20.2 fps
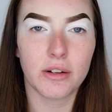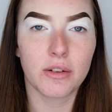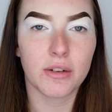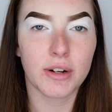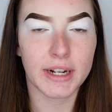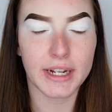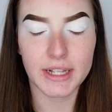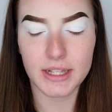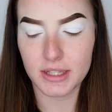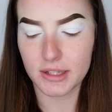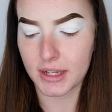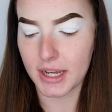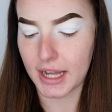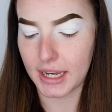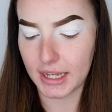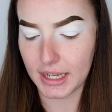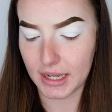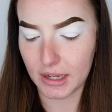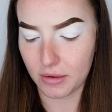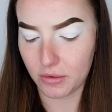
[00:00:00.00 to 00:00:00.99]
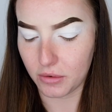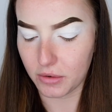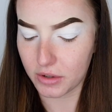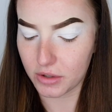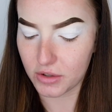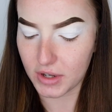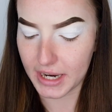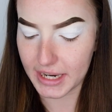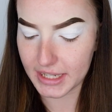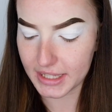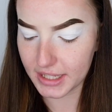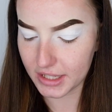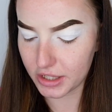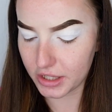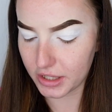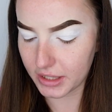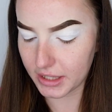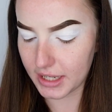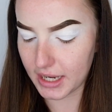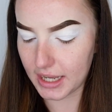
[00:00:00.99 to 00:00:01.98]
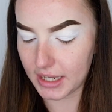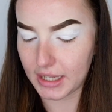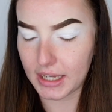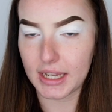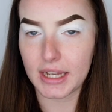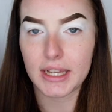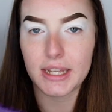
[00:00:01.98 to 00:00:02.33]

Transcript: crease color or the transition color